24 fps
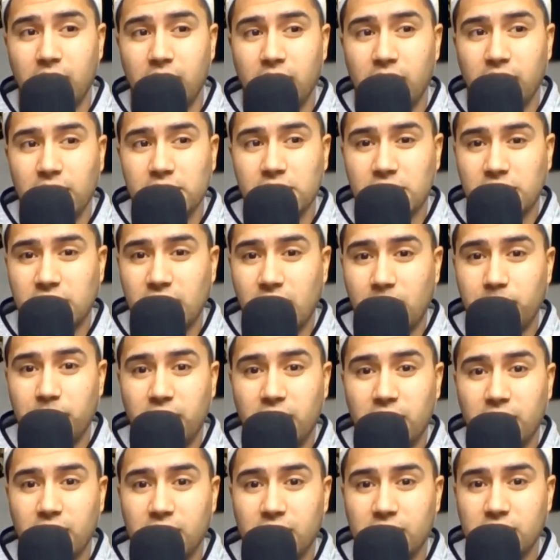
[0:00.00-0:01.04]
It's not
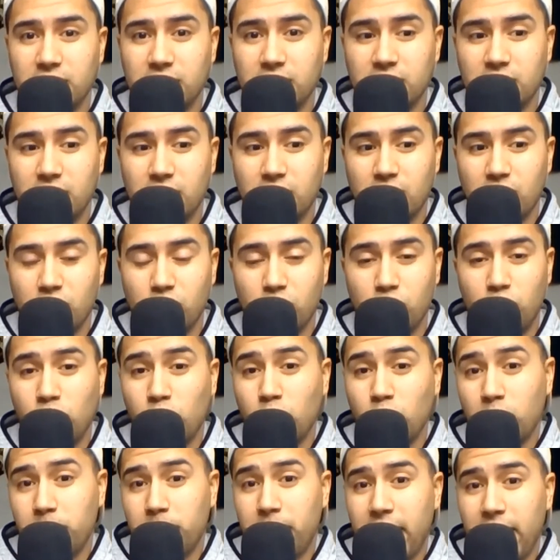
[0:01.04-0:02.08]
because you're
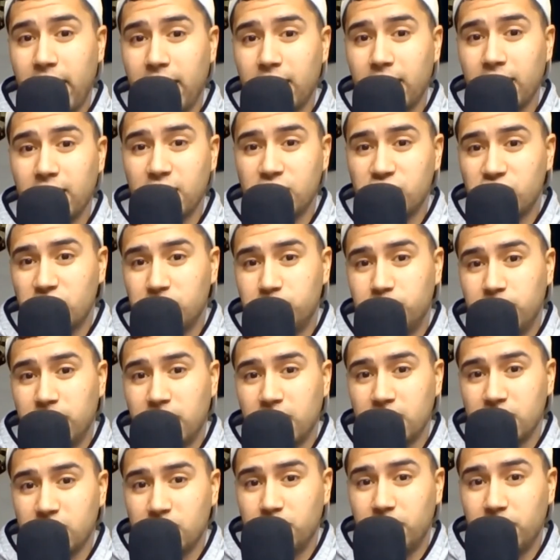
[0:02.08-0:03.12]
doing bad. It's just
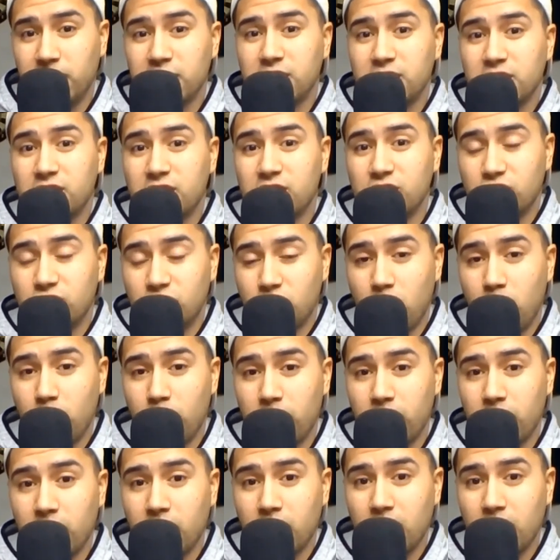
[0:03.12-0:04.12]
because business is growing.